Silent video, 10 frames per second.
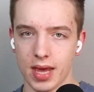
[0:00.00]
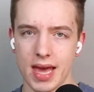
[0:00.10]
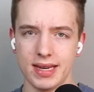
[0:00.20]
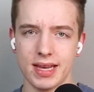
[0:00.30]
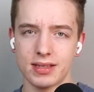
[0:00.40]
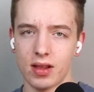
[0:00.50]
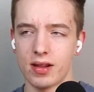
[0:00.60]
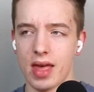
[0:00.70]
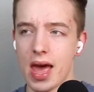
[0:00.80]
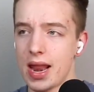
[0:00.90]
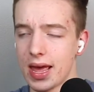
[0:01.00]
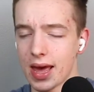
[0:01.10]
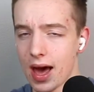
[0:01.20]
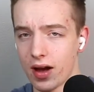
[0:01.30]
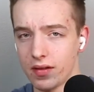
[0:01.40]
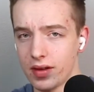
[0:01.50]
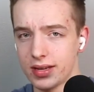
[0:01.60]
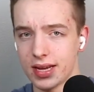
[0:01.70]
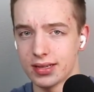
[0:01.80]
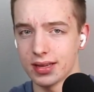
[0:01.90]
and takes a lot of the headache out of it.
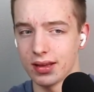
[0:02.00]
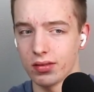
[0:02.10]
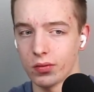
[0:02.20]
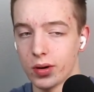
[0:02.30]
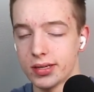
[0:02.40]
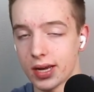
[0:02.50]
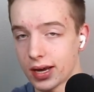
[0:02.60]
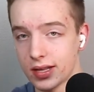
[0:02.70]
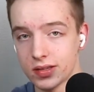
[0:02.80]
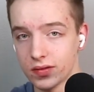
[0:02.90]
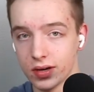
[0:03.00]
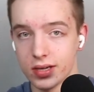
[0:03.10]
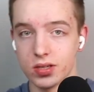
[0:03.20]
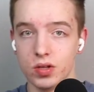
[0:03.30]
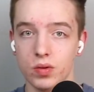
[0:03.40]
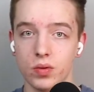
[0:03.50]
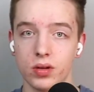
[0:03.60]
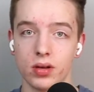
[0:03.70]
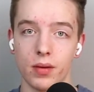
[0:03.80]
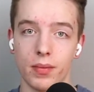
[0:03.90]
It takes 3 seconds for it to
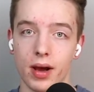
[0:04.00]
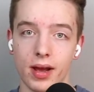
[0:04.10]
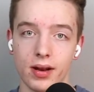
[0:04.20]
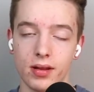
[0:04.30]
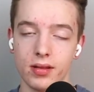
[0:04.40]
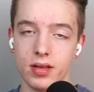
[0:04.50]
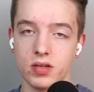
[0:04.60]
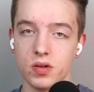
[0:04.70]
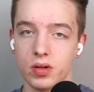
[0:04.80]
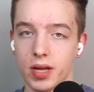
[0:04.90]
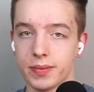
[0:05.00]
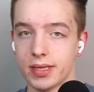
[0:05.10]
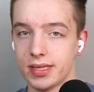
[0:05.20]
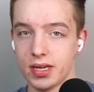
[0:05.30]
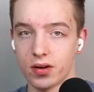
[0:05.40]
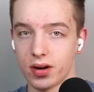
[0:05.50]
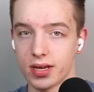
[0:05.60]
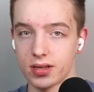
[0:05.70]
combine the 2 clips and synchronize the